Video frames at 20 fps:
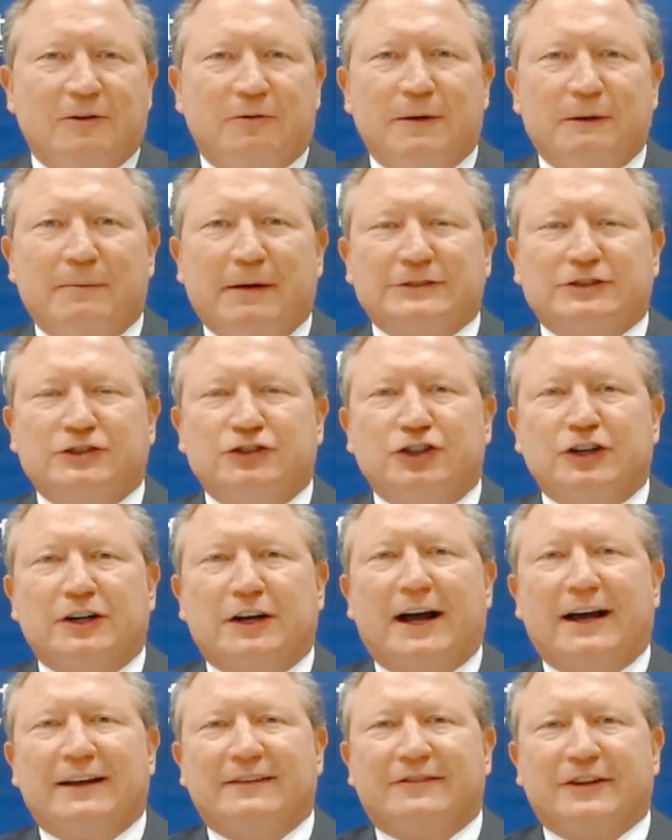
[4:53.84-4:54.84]
We must
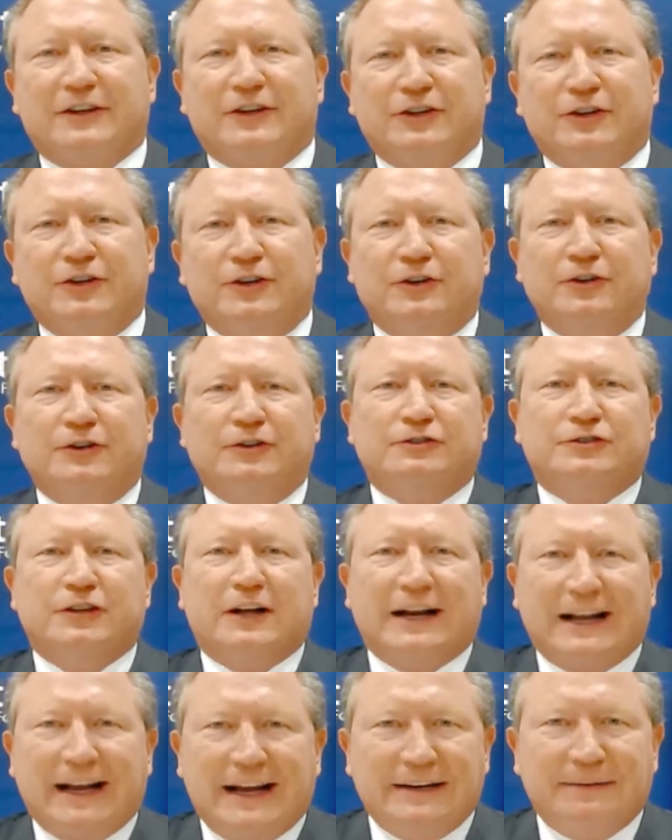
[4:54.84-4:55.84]
utilise the huge
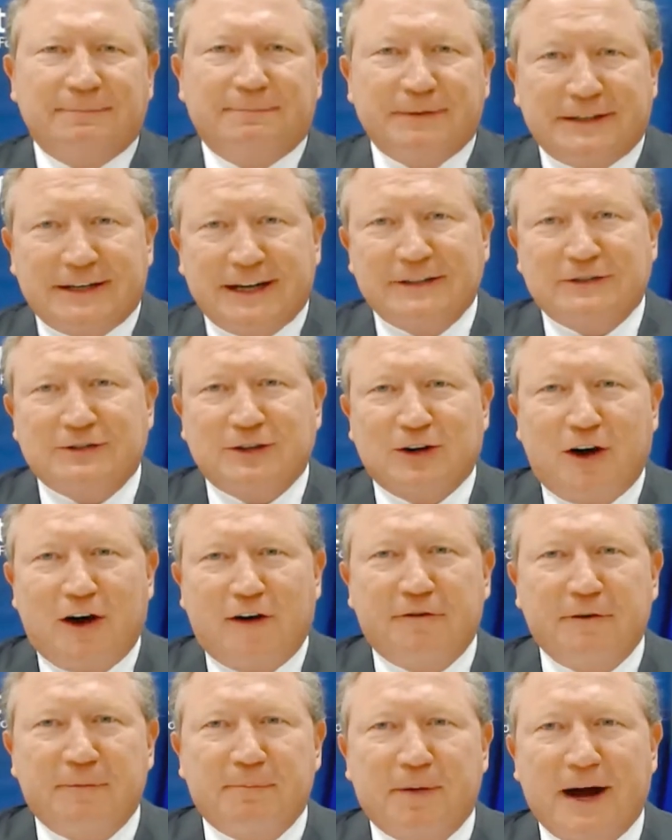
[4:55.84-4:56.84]
latent potential
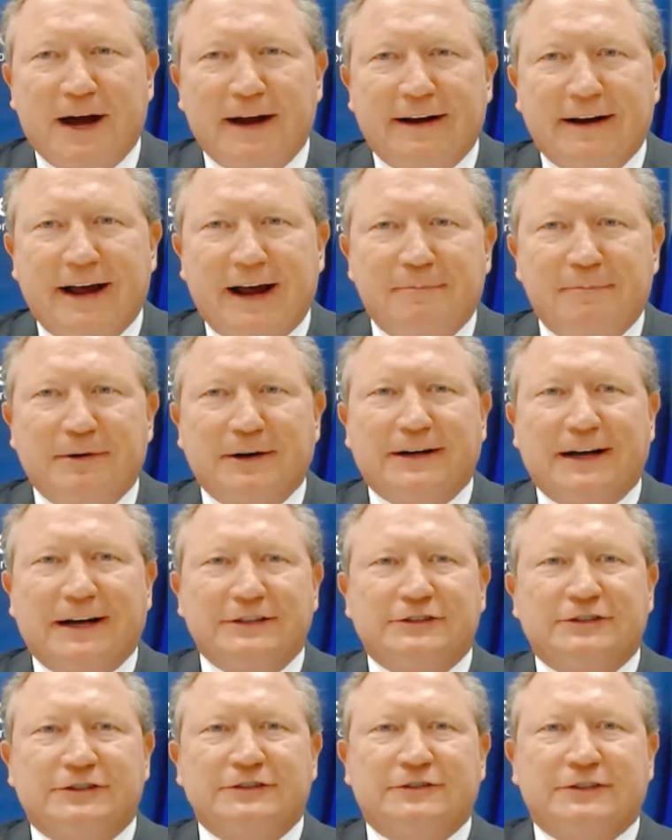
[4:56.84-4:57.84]
offered by our neighbouring
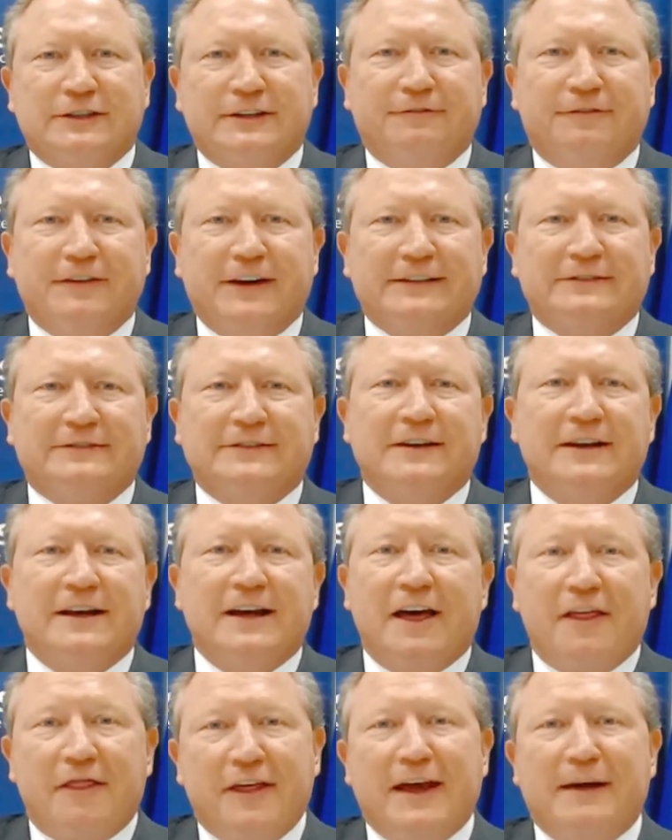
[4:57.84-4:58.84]
nations to invest
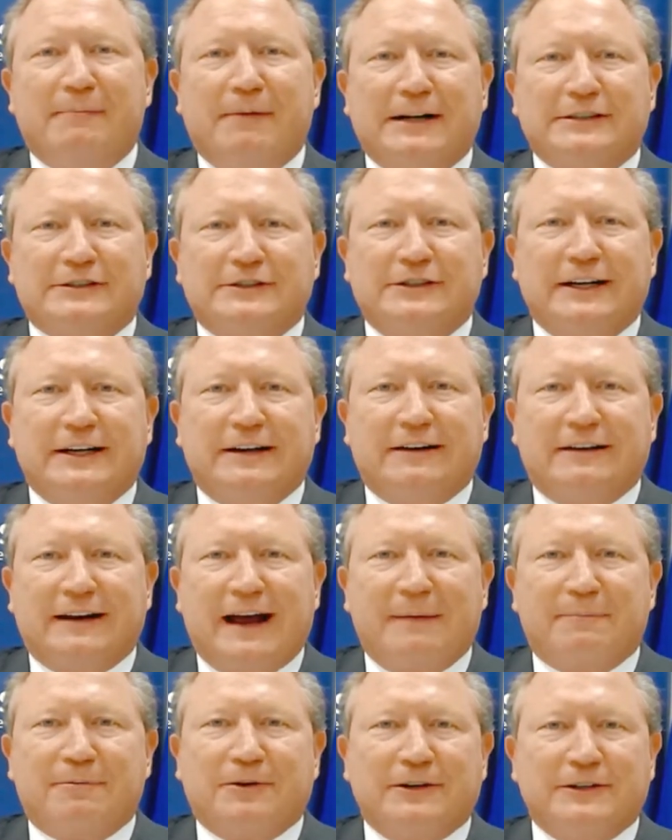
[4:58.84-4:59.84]
their much-needed
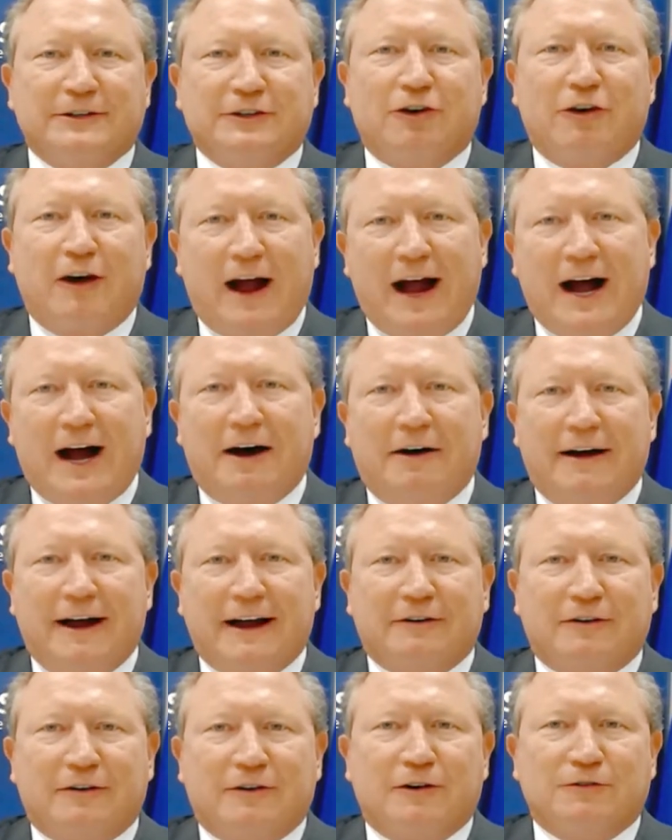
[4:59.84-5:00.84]
capital into our
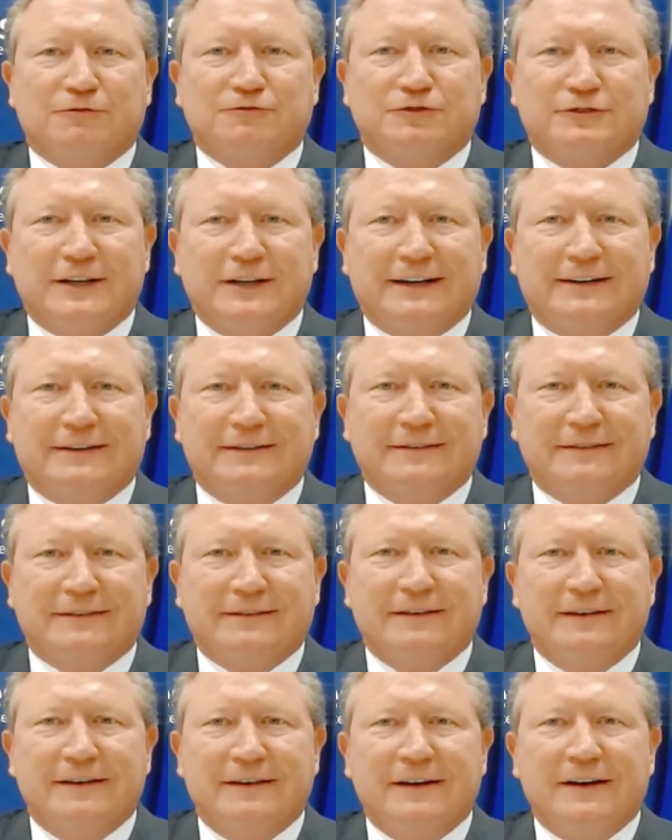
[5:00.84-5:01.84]
agricultural
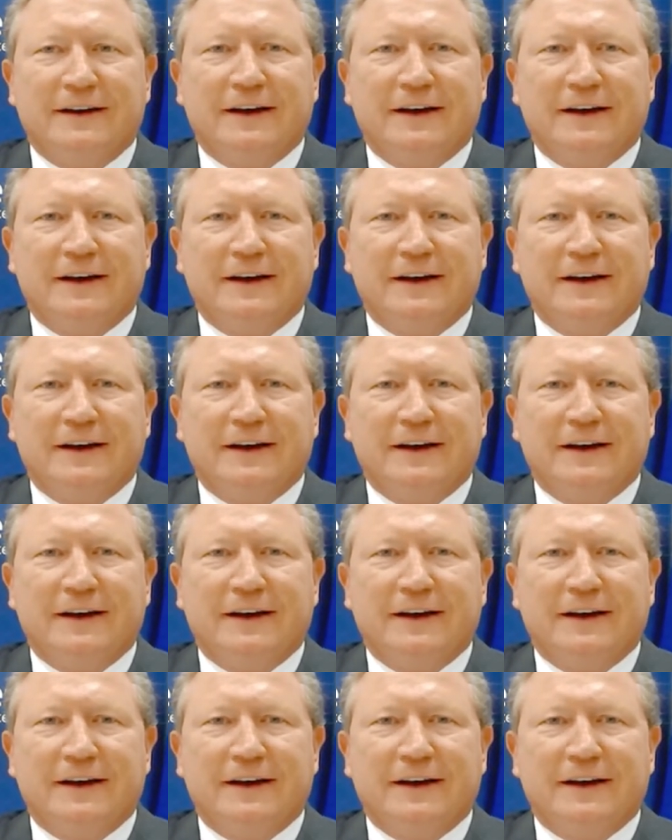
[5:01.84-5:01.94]
sectors.